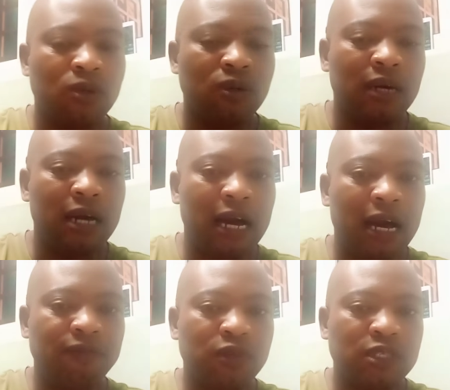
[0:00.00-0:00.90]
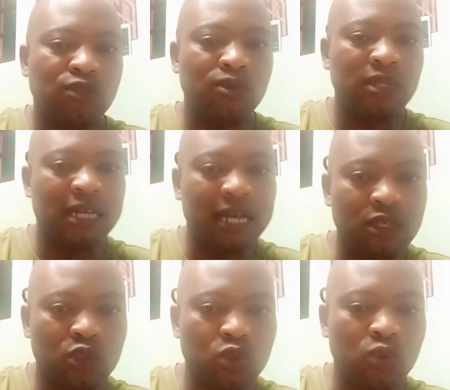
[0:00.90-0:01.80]
Armed Forces Ruling
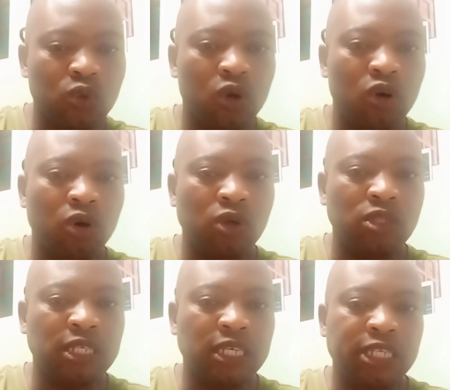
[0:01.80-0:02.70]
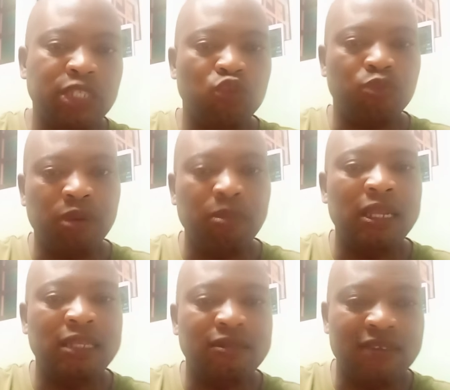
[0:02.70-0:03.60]
Council or the Supreme
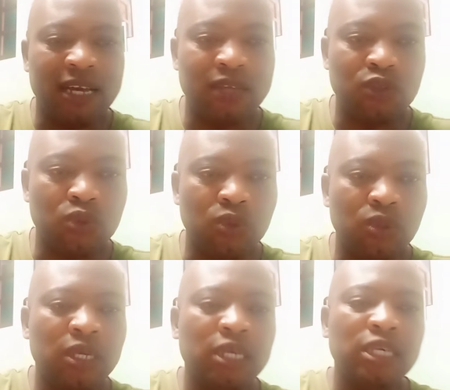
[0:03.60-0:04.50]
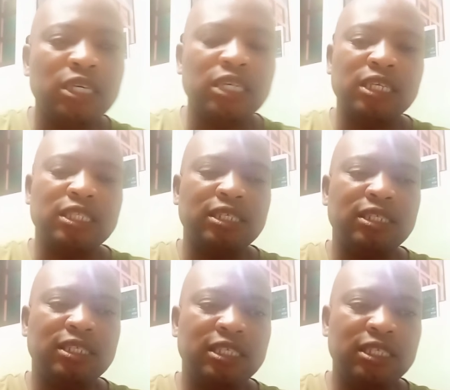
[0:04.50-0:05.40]
Military Council, it is
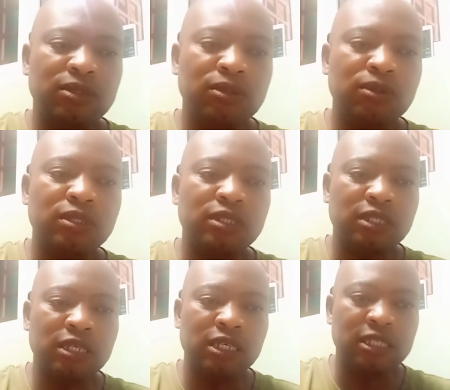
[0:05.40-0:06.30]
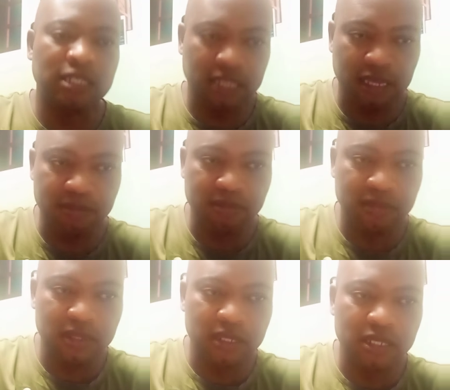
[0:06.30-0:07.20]
still the same.
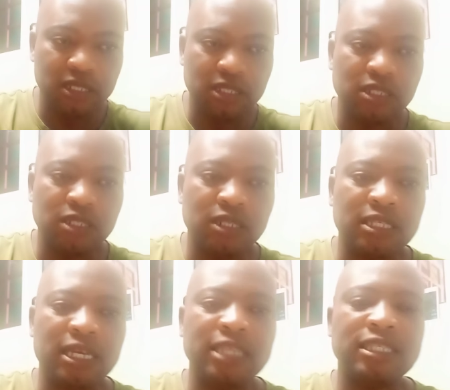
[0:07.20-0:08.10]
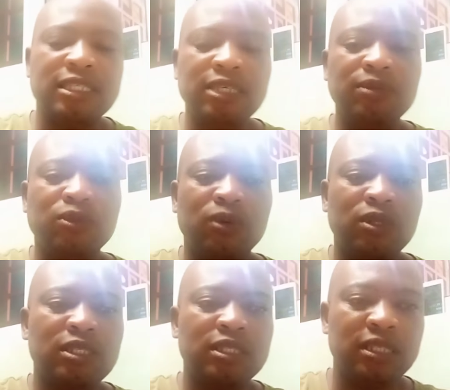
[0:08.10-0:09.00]
You understand? It is still
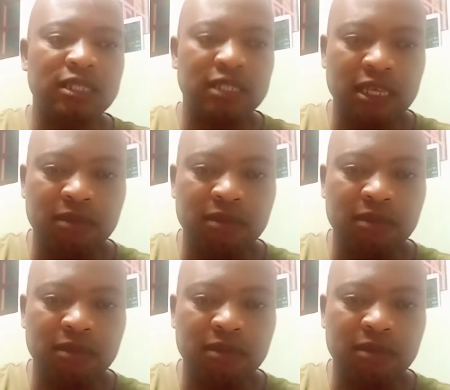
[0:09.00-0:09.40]
the same.